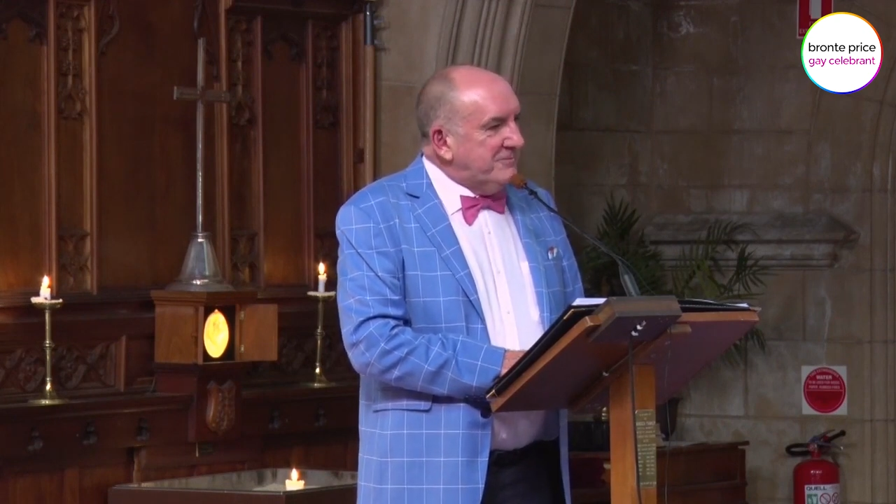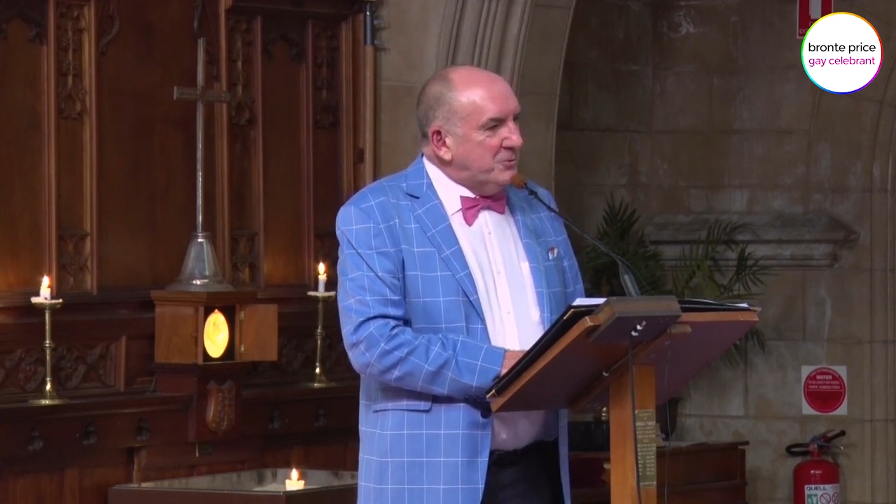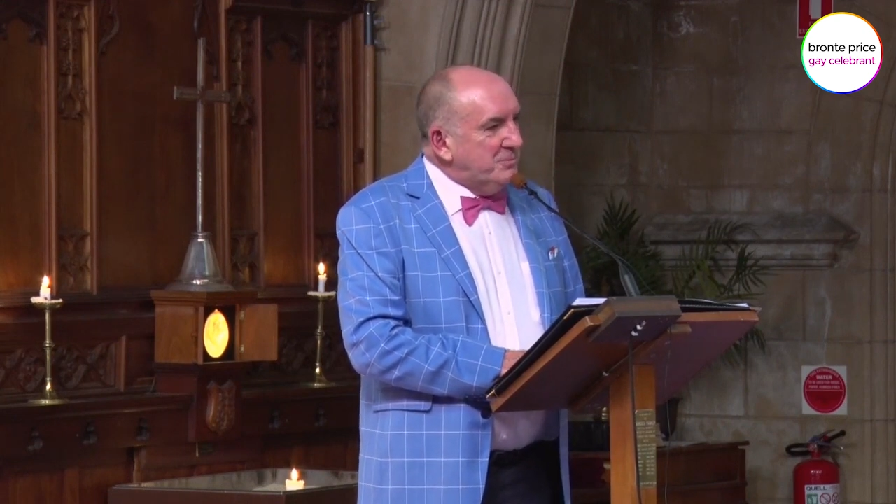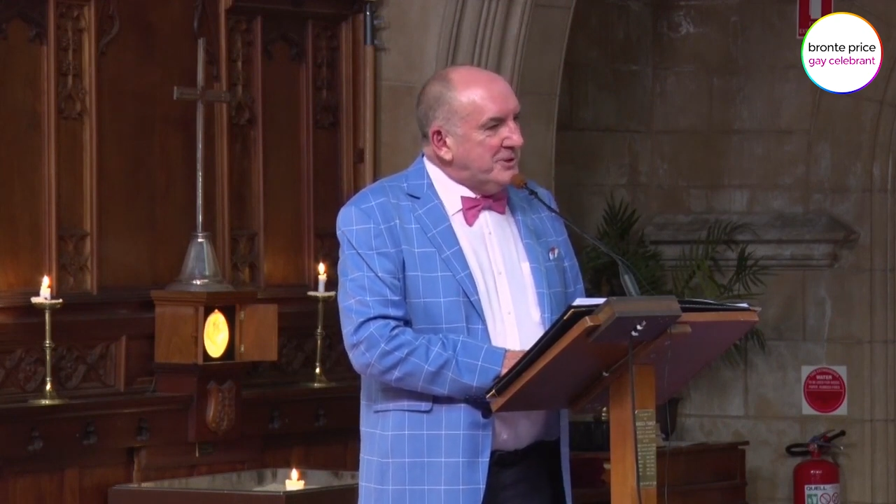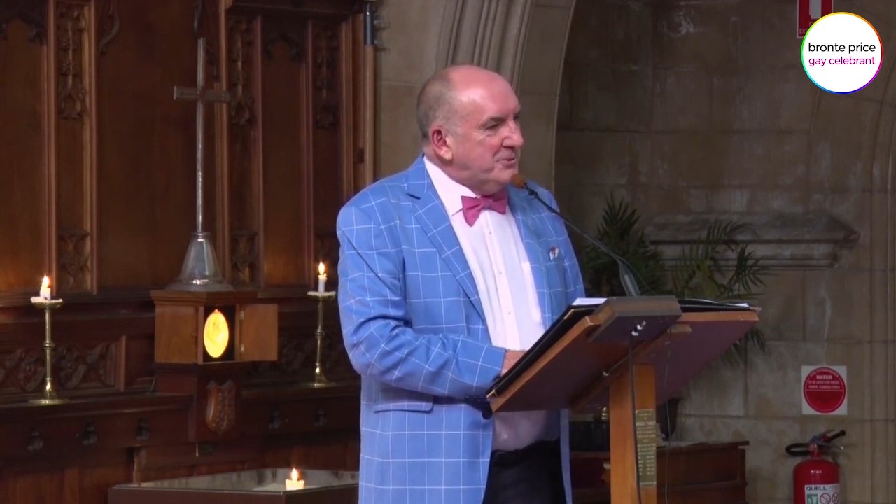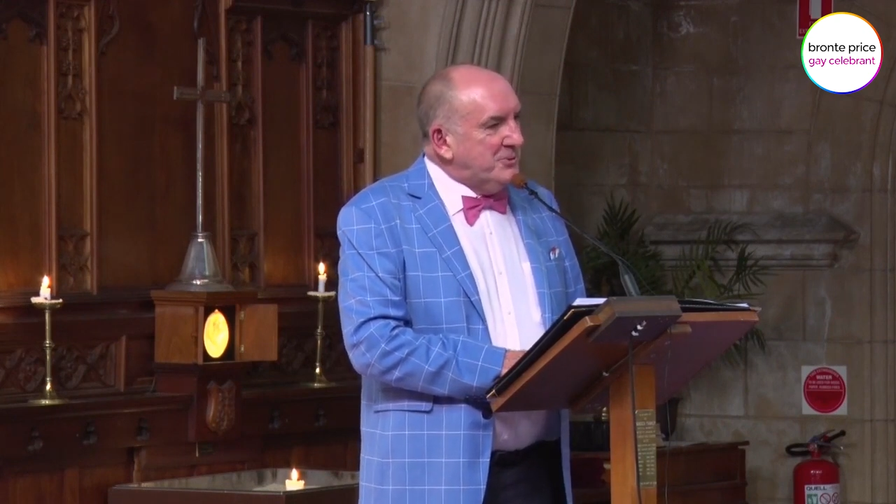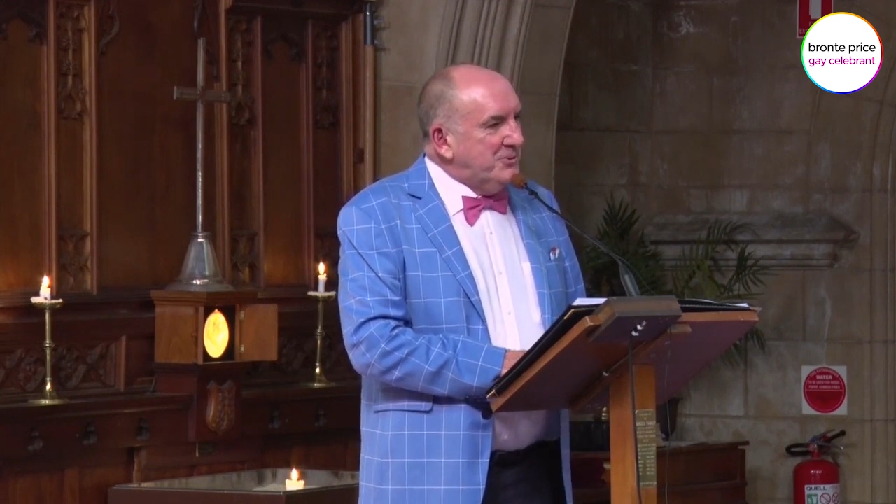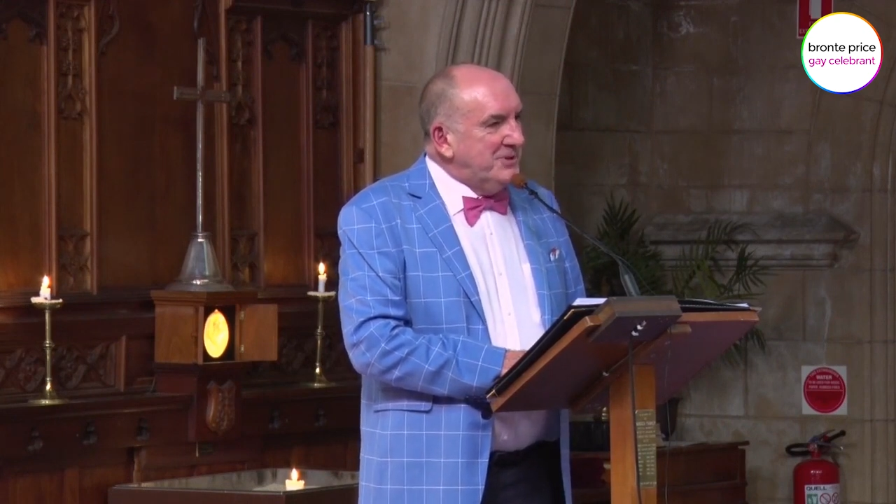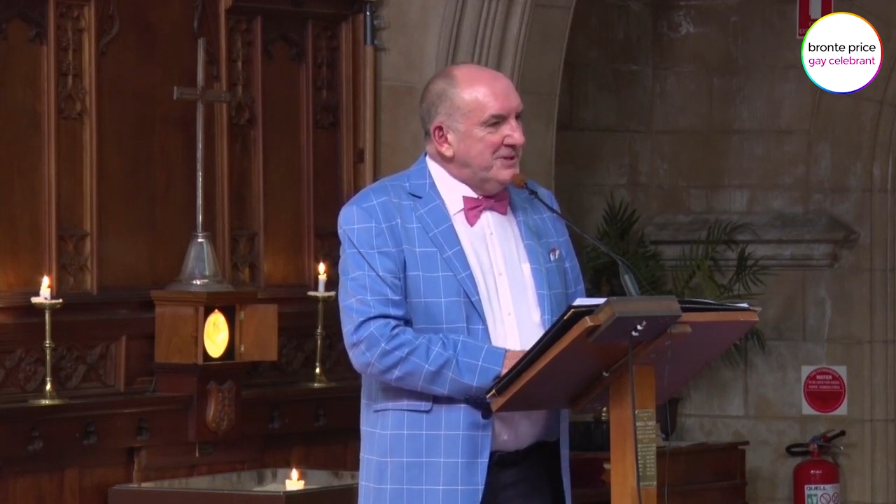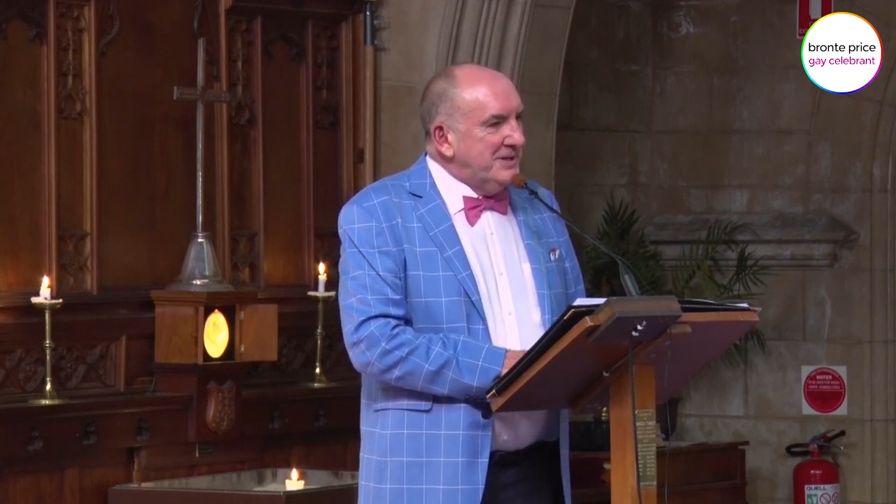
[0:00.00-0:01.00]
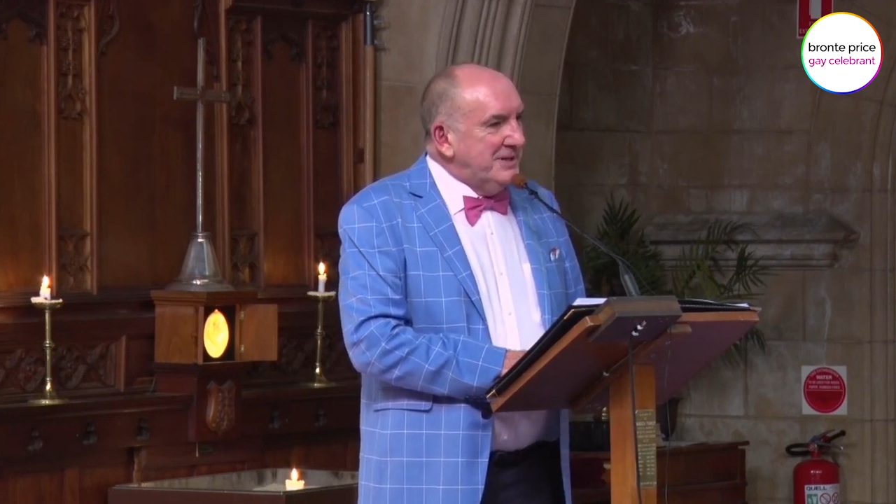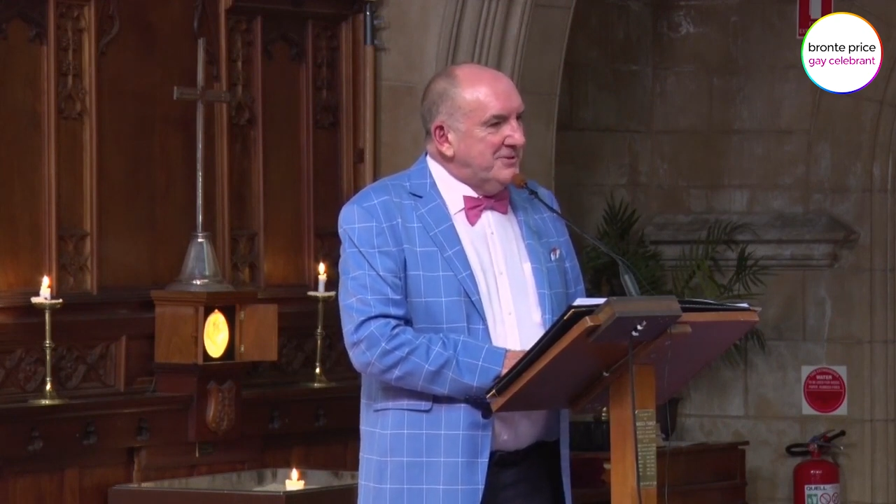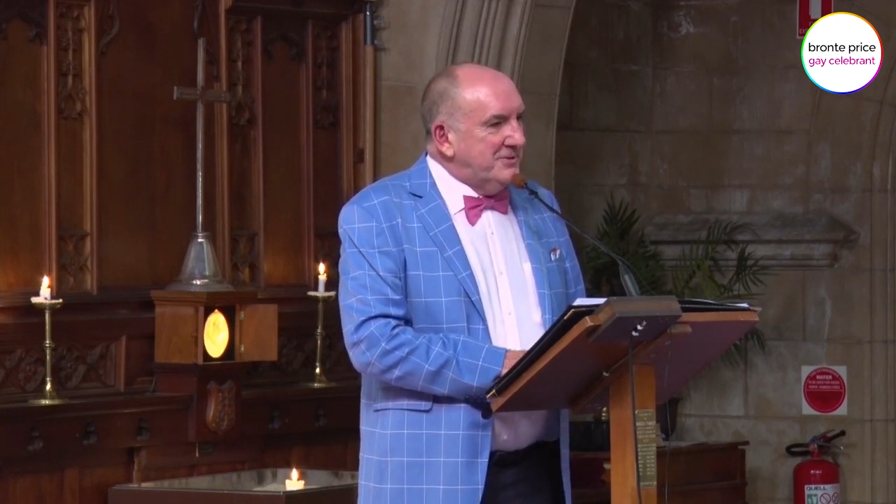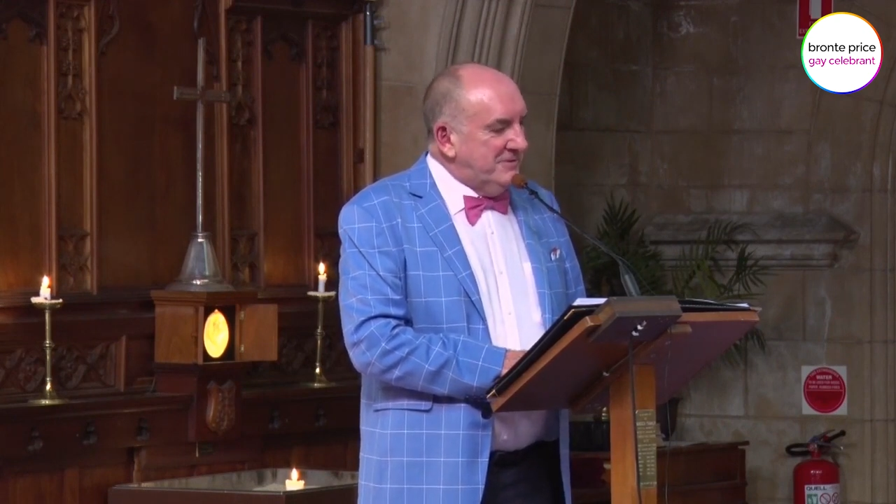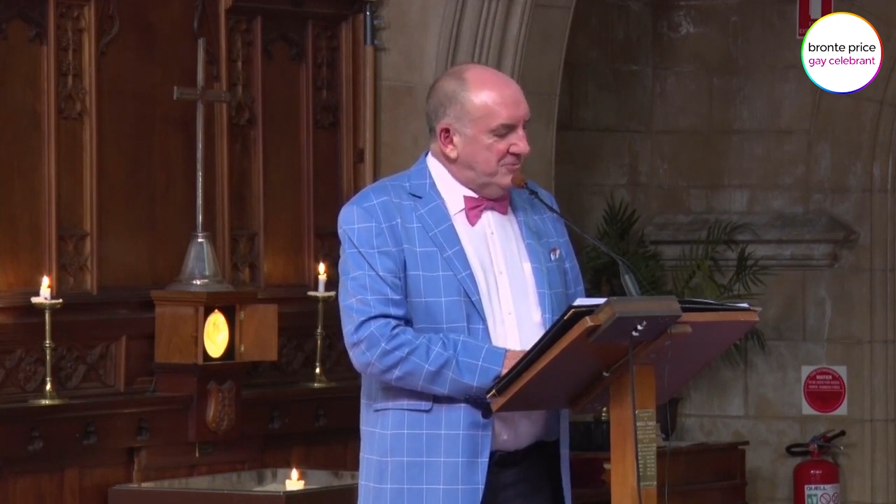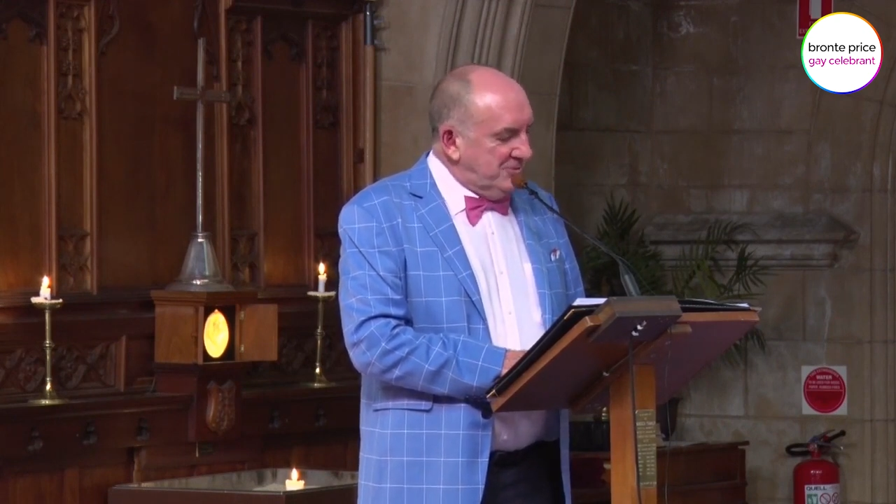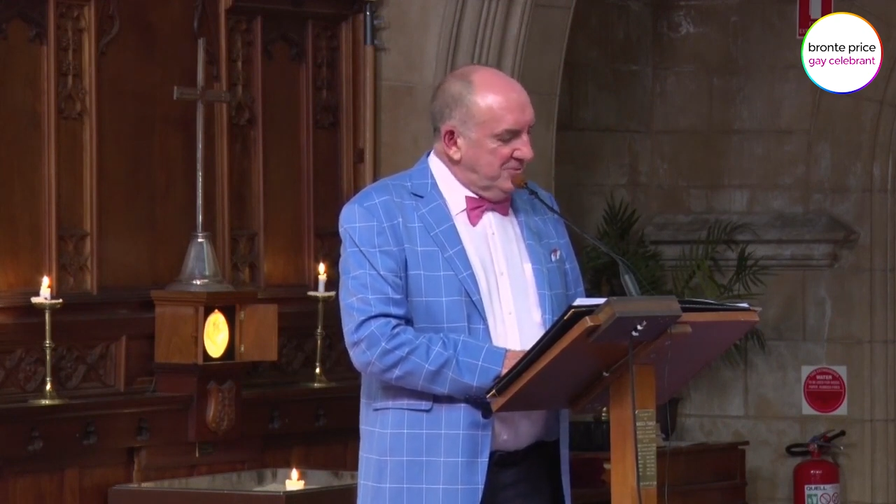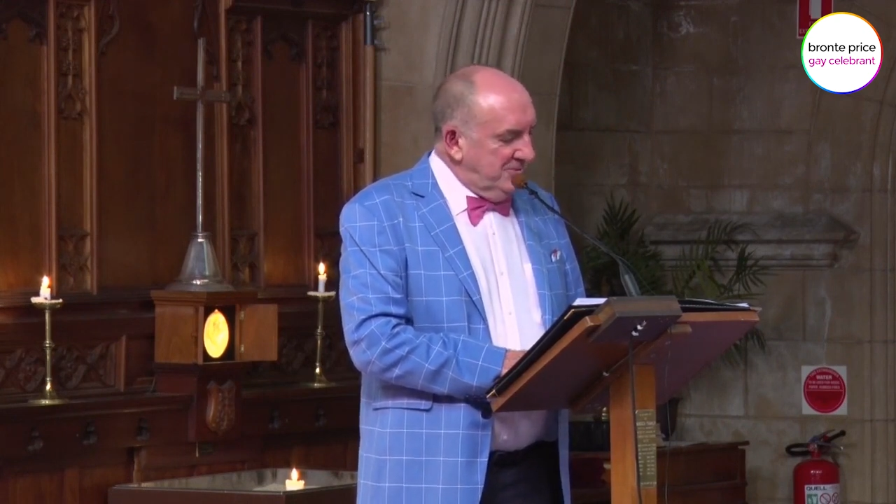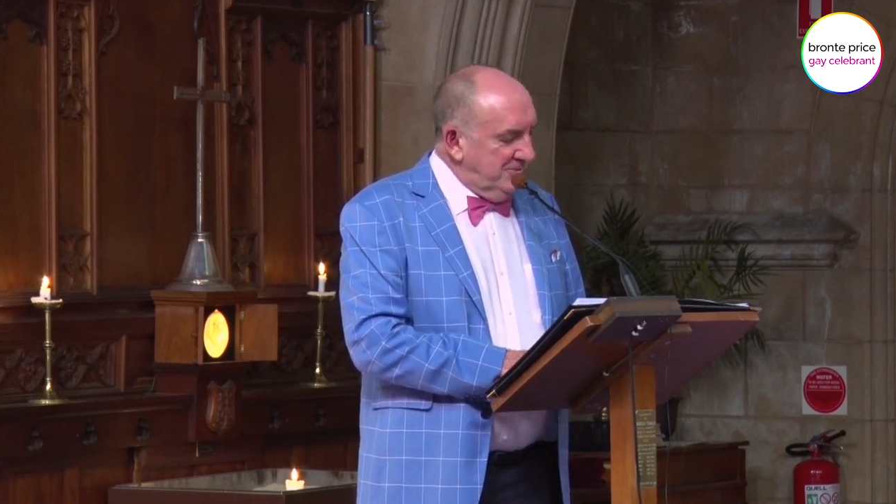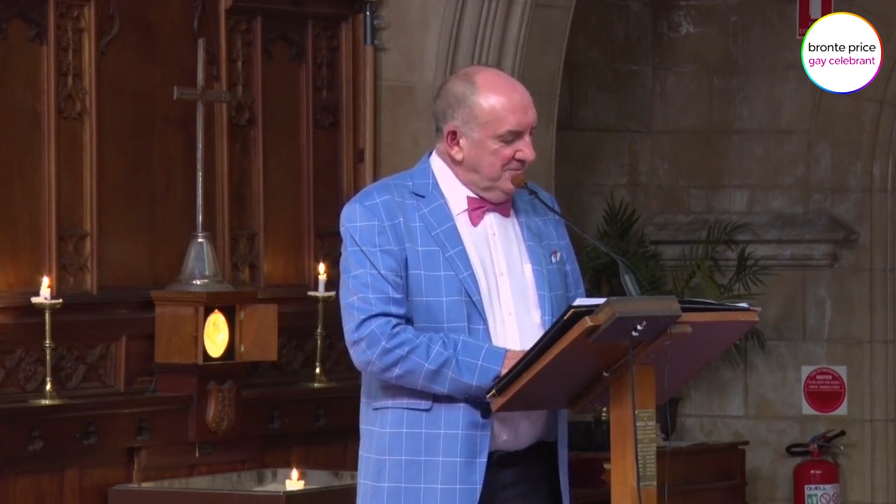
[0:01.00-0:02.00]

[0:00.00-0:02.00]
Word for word: formidable individual.